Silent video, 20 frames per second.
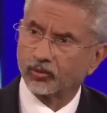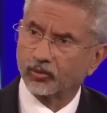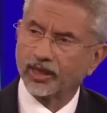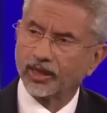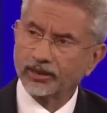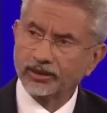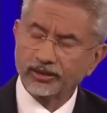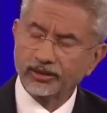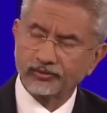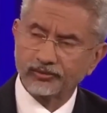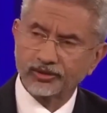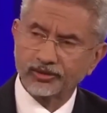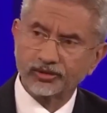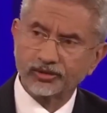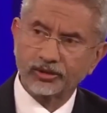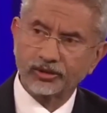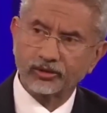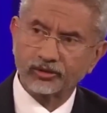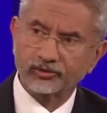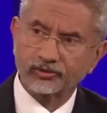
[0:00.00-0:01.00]
Why didn't we
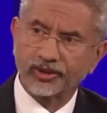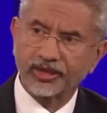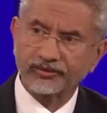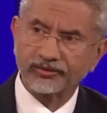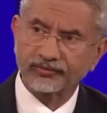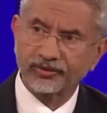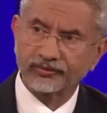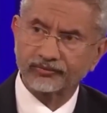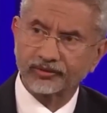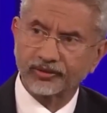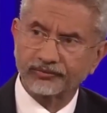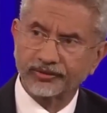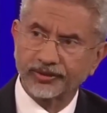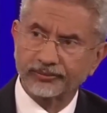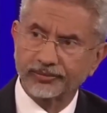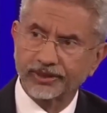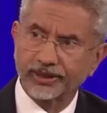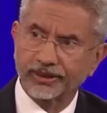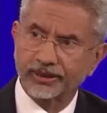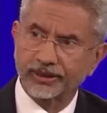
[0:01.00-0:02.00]
see on 25th of
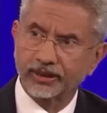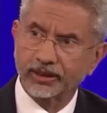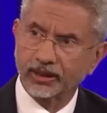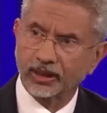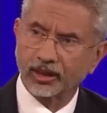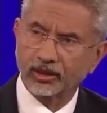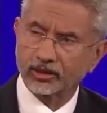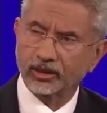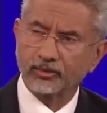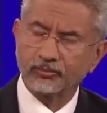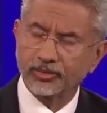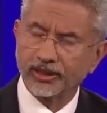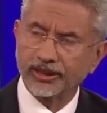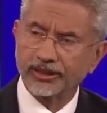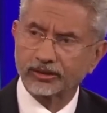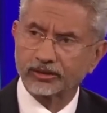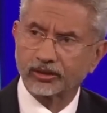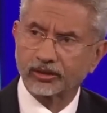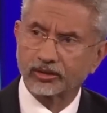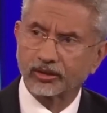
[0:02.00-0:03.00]
February a
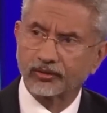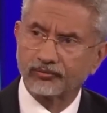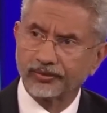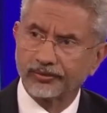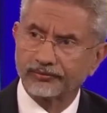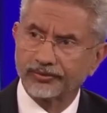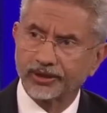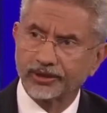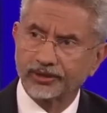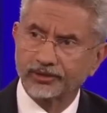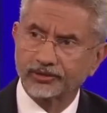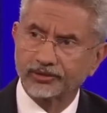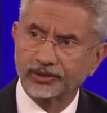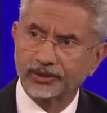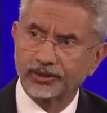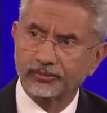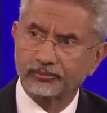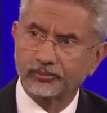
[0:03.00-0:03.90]
complete cutoff of energy